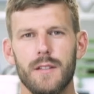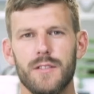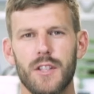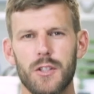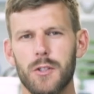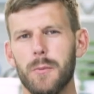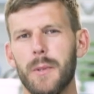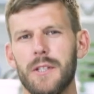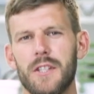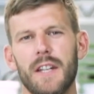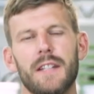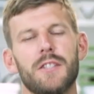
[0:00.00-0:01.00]
Digital
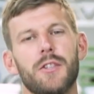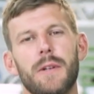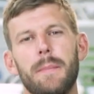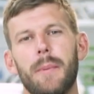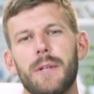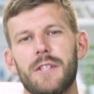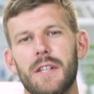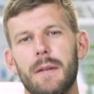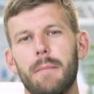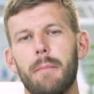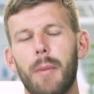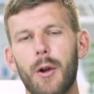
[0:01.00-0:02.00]
printing and screen
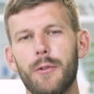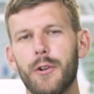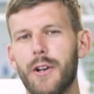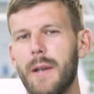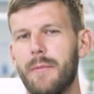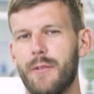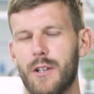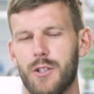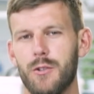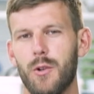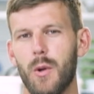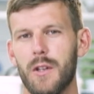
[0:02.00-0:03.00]
printing both create
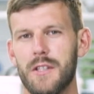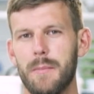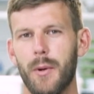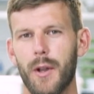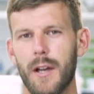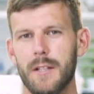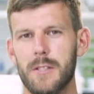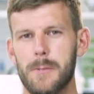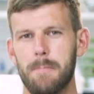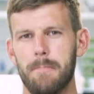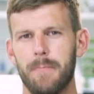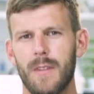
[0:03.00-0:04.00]
professional quality products.
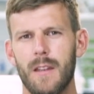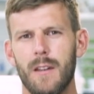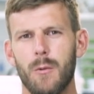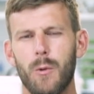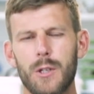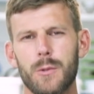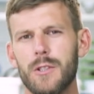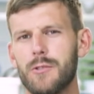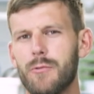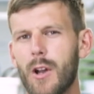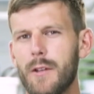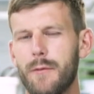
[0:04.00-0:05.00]
Which one's
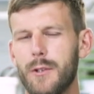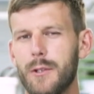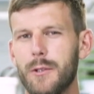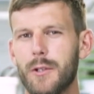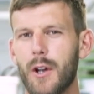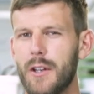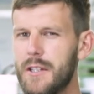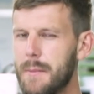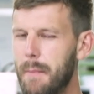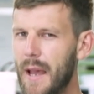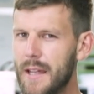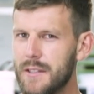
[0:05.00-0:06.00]
right for you kind of
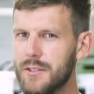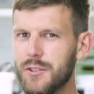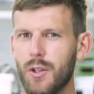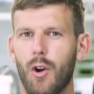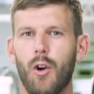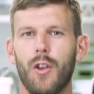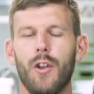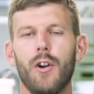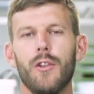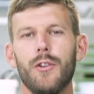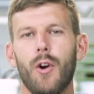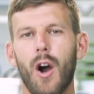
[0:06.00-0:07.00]
depends on
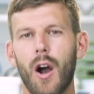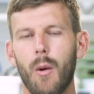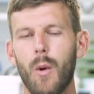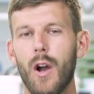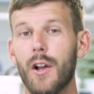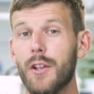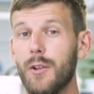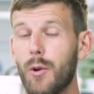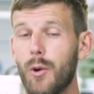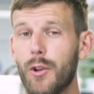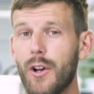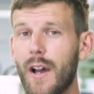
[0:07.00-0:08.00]
your artwork, your
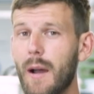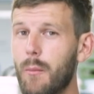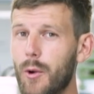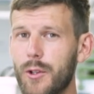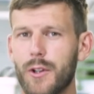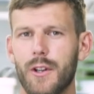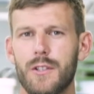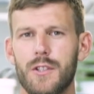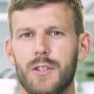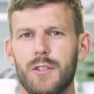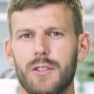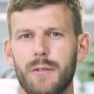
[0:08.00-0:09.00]
order, and what you're going
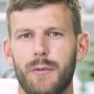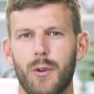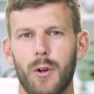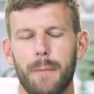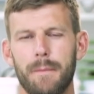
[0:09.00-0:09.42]
to use it for.